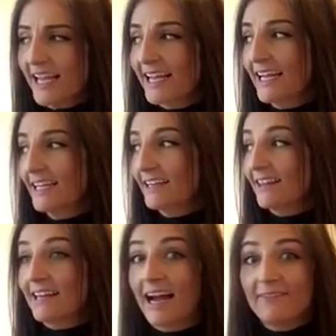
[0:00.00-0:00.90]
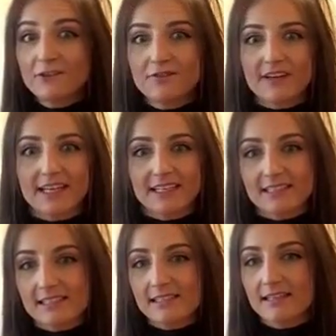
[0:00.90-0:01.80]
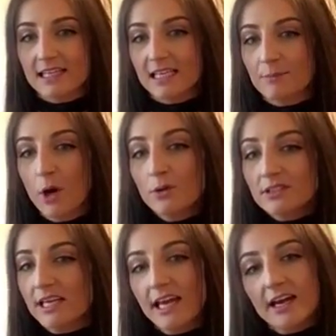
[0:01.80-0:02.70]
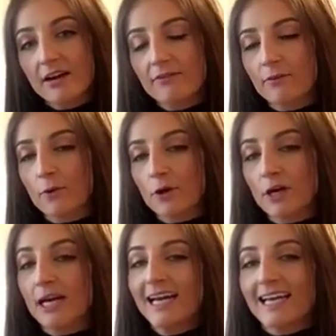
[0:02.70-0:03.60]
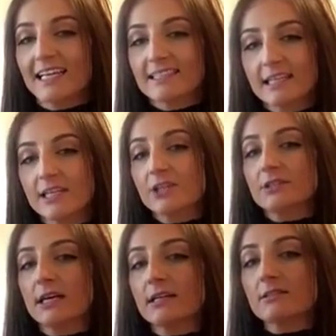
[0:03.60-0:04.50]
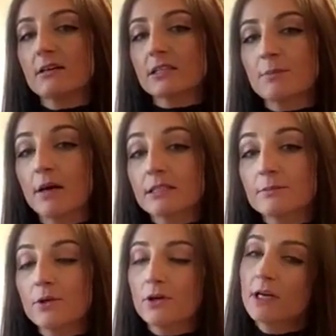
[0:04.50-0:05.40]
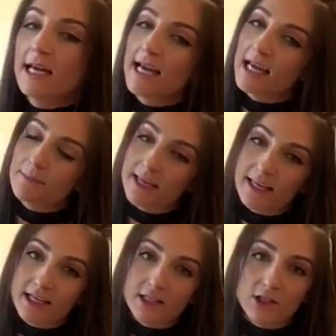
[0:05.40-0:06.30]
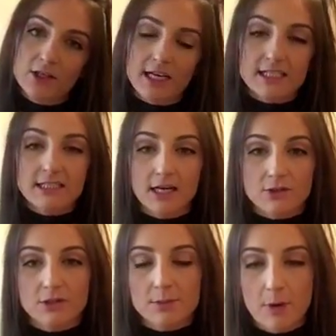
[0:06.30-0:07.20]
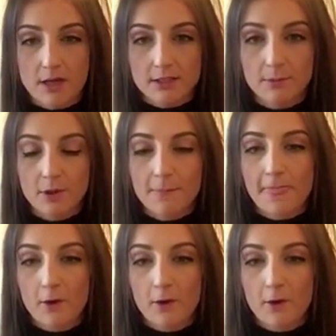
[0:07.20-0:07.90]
and the after phase, the post care for extending your tan as long as possible and making it look as natural as possible.